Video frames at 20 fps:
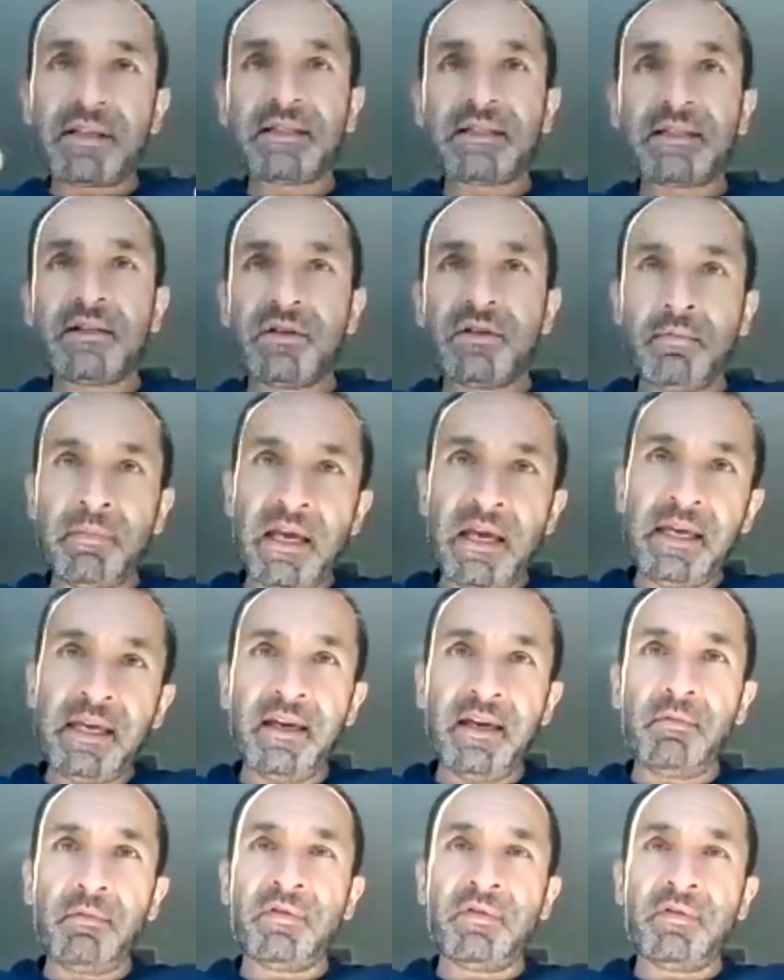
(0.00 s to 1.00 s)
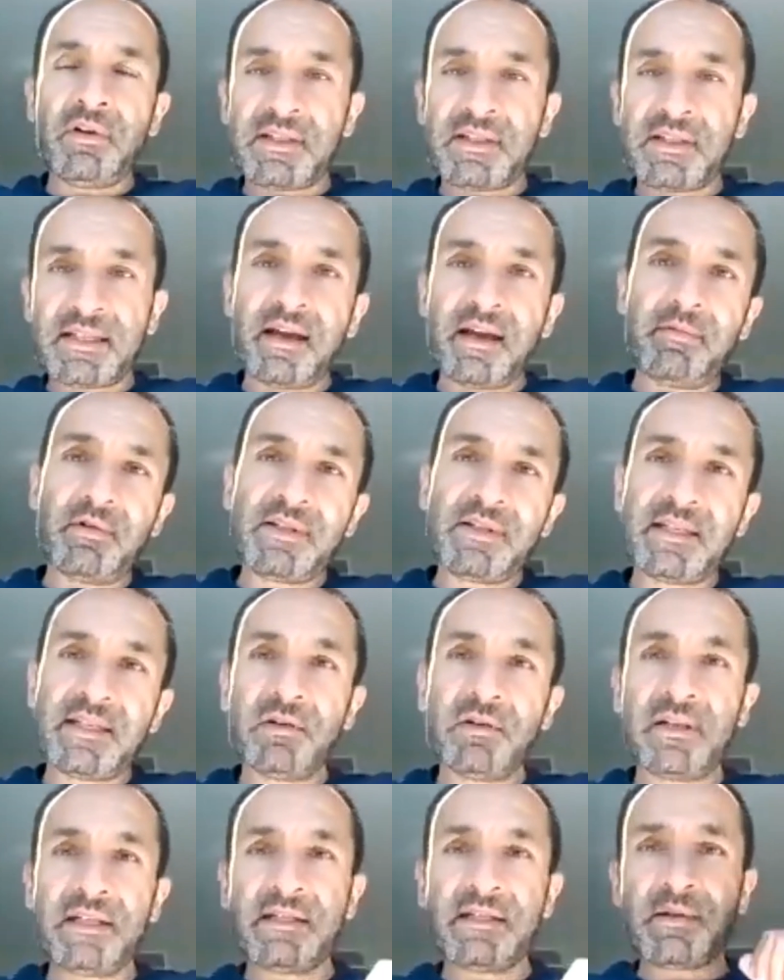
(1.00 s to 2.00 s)
that you're making with your
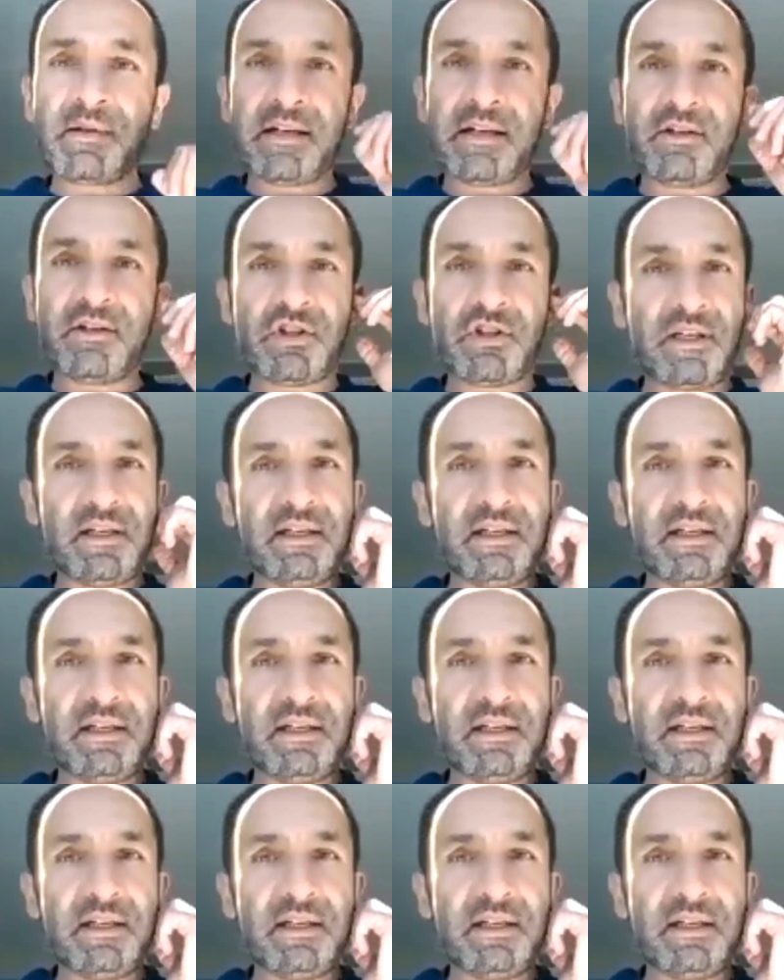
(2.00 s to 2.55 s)
cybersecurity strategy.